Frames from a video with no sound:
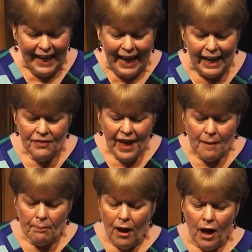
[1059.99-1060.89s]
And
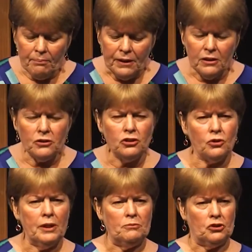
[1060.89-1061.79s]
that popular
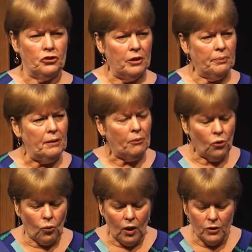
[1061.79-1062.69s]
scripture that people
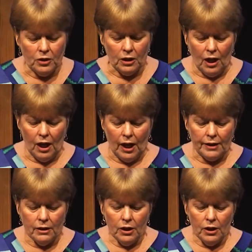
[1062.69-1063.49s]
quote a lot,